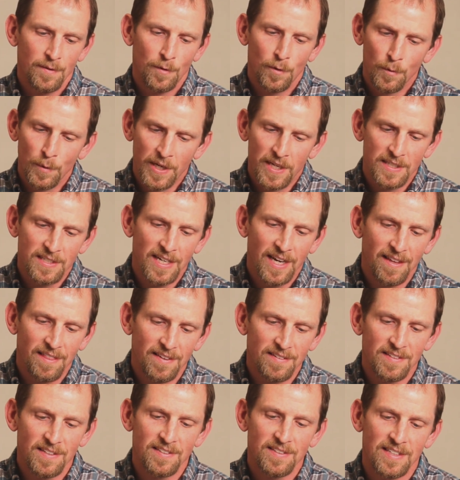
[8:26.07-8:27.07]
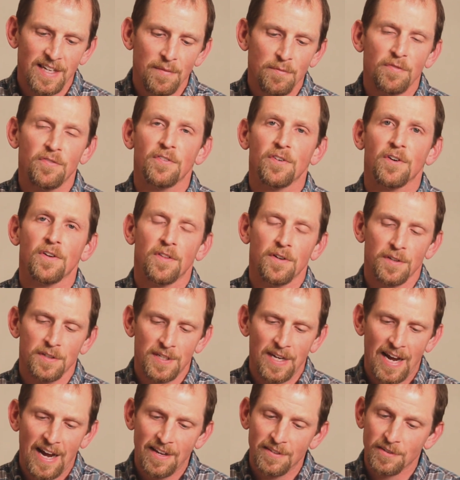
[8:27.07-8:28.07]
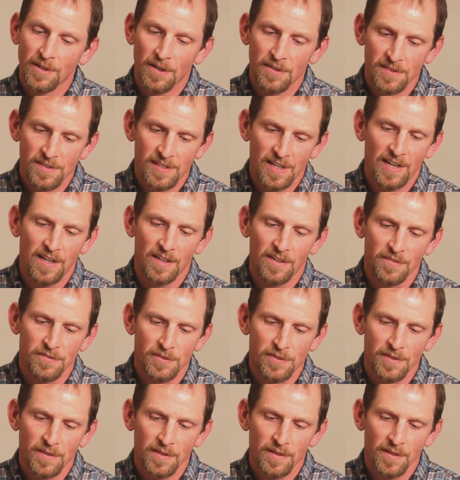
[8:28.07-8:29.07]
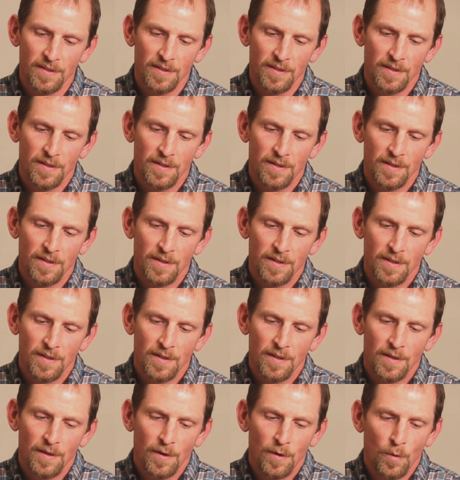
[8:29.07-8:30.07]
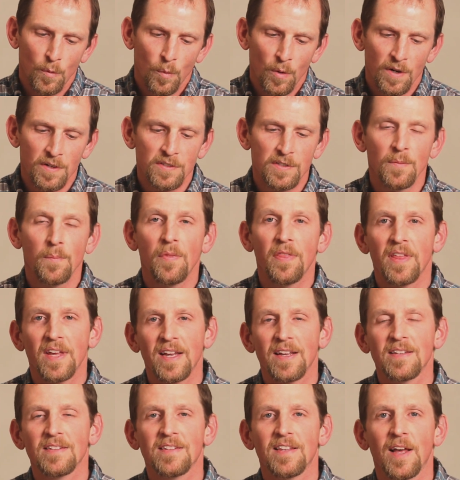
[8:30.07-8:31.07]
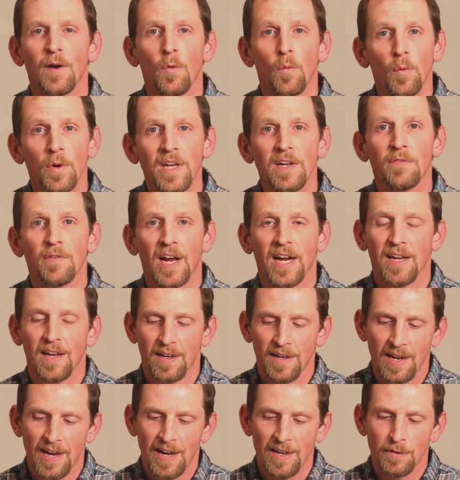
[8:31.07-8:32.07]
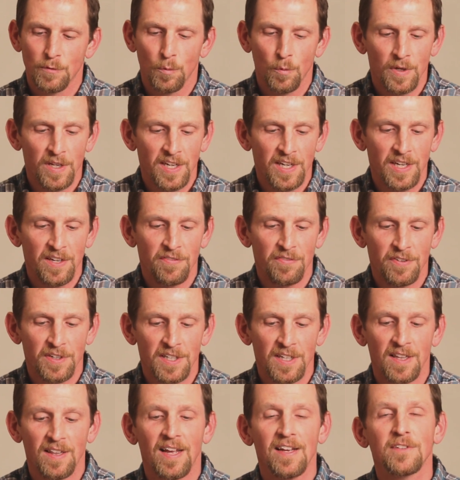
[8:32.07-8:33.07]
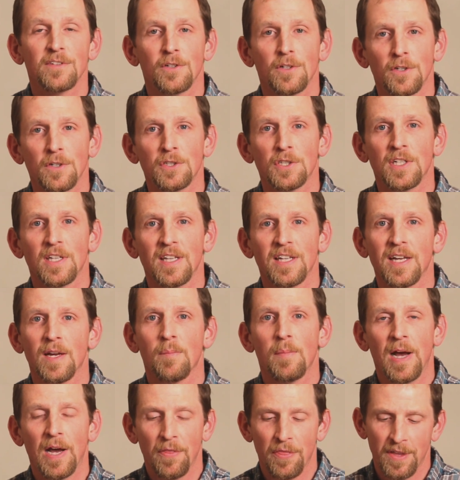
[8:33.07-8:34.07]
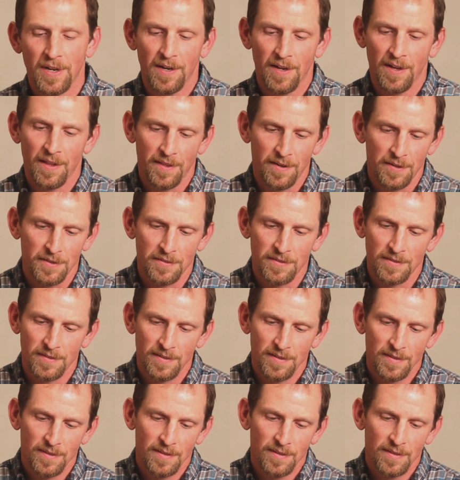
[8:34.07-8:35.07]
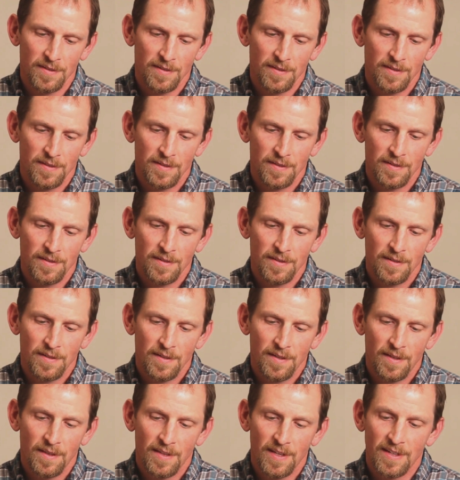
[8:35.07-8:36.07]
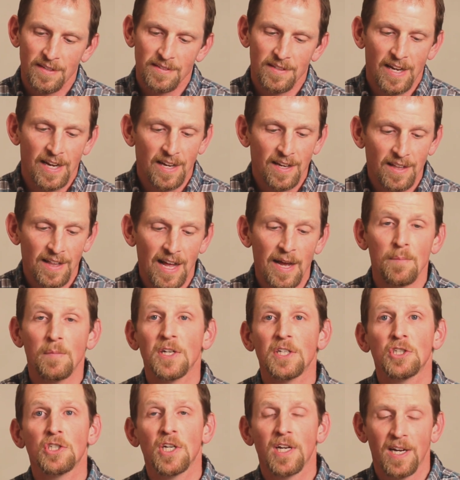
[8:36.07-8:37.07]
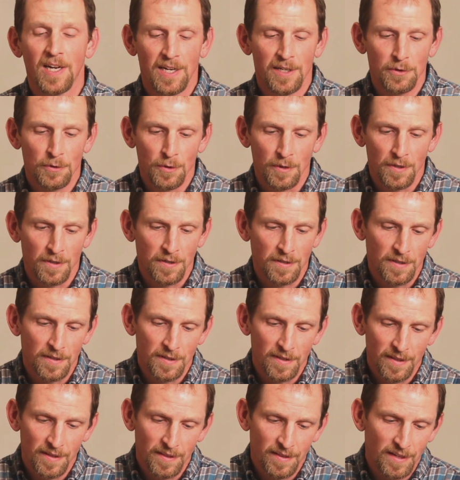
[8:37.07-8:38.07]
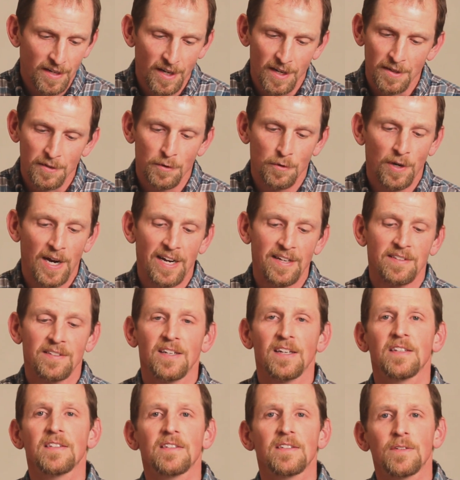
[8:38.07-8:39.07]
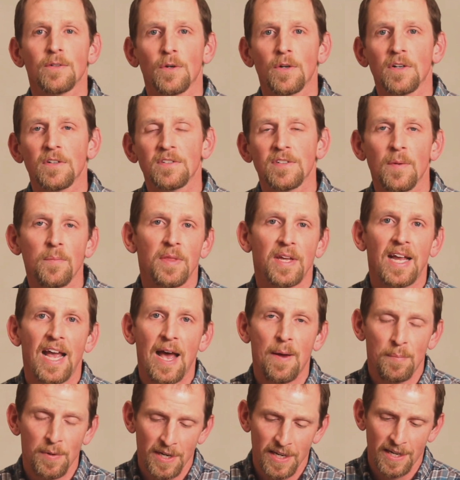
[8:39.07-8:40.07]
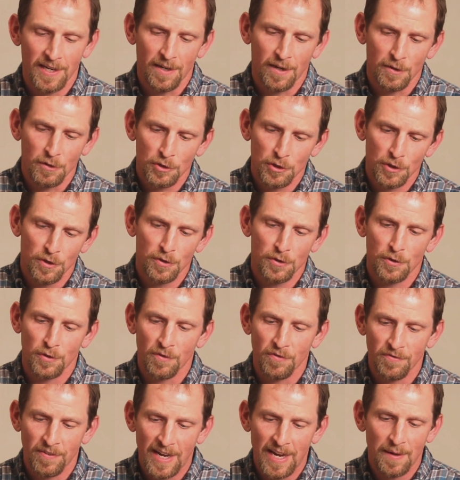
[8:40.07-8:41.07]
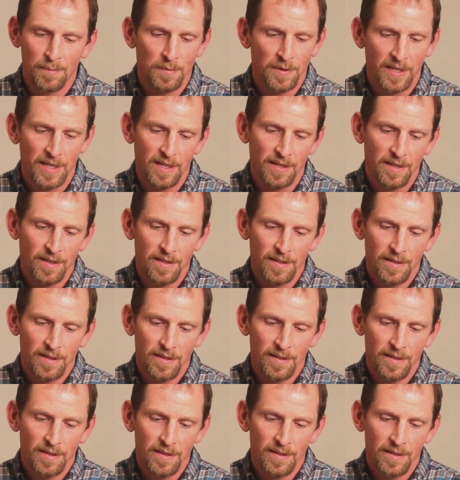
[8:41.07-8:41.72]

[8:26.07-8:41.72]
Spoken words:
Or we could take this a step further to ask ourselves, what are some things that we recognize we feel less urgently about than others? Things like climate change or gun crisis or something happening in our church or family.